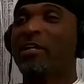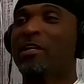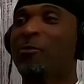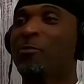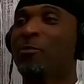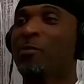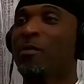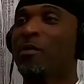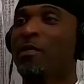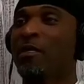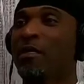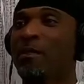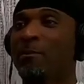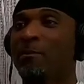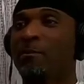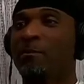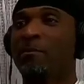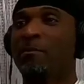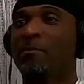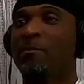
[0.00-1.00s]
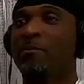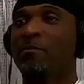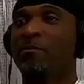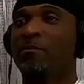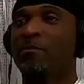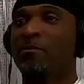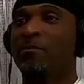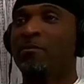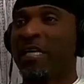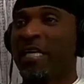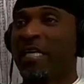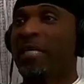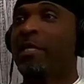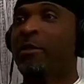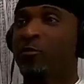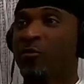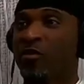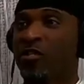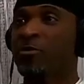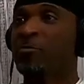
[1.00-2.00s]
that it made
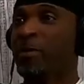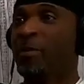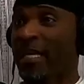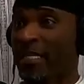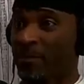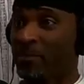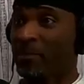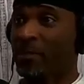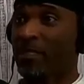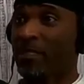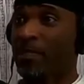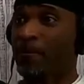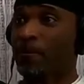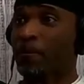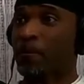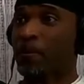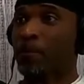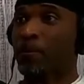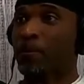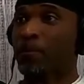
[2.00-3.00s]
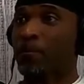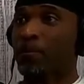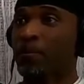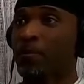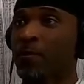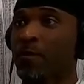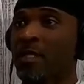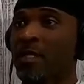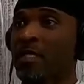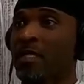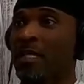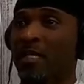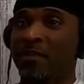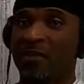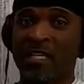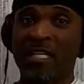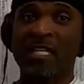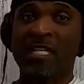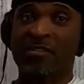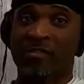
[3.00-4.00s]
him respect me. Right. And
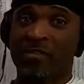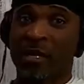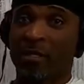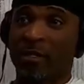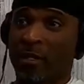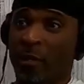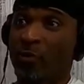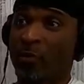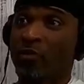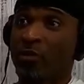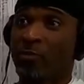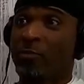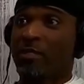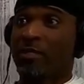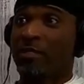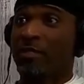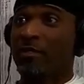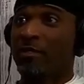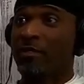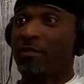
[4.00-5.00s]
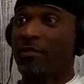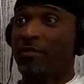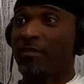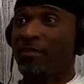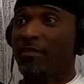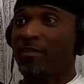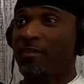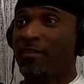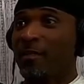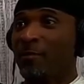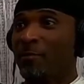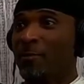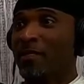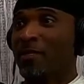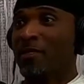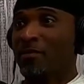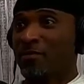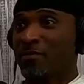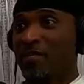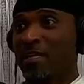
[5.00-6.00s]
then he started coaching me. Yeah.
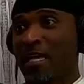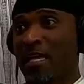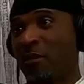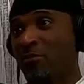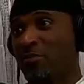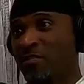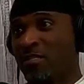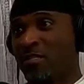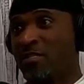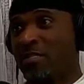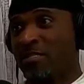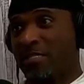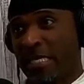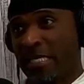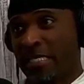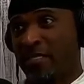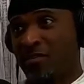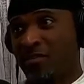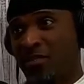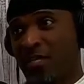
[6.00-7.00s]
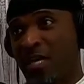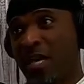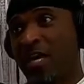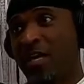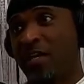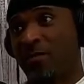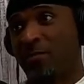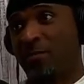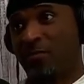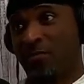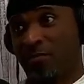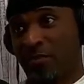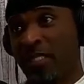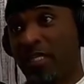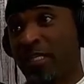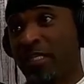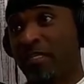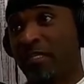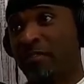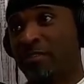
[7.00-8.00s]
Because I was there to take his job,
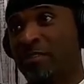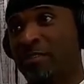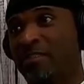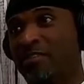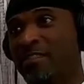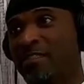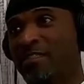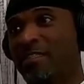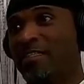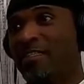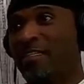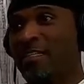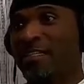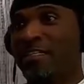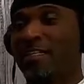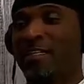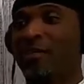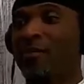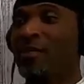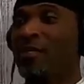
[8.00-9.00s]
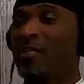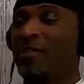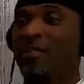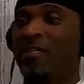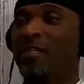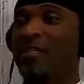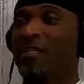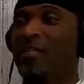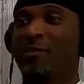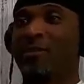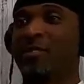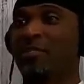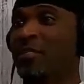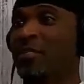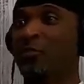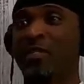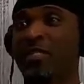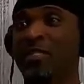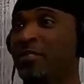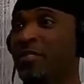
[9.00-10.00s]
really. Yeah. yeah. You know, and then because he
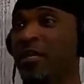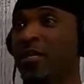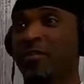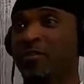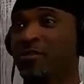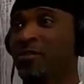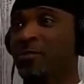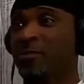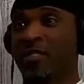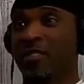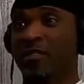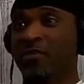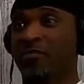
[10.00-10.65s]
wouldn't talk to me